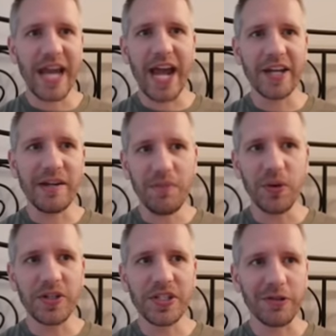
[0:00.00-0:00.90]
added
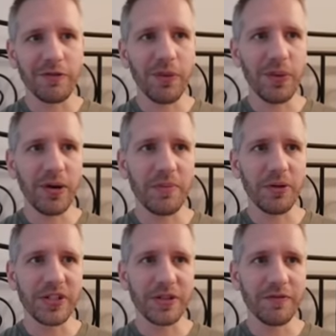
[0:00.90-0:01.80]
more tier 4 and
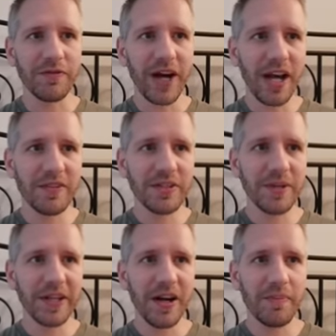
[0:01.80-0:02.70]
more tier 5 into
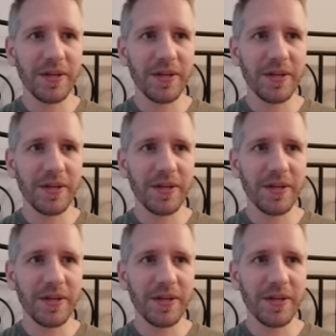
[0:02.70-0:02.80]
my comp.